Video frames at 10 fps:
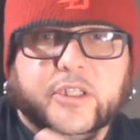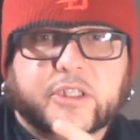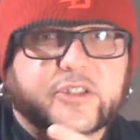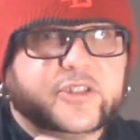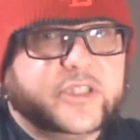he
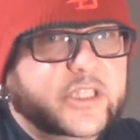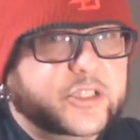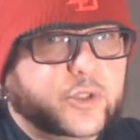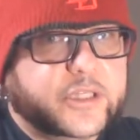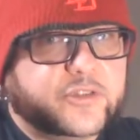does
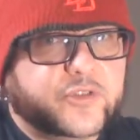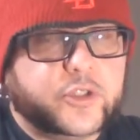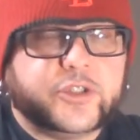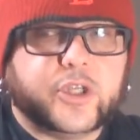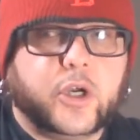heat
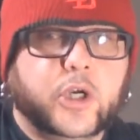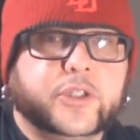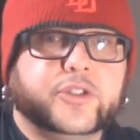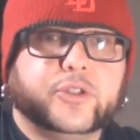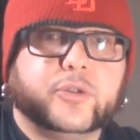transfers
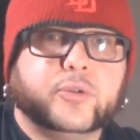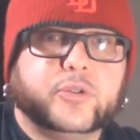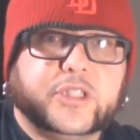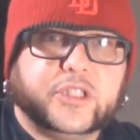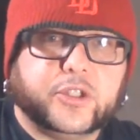
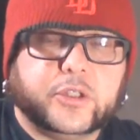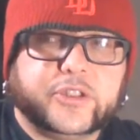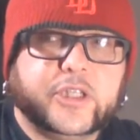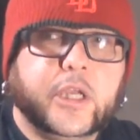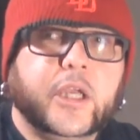onto
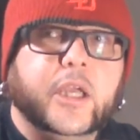t-shirts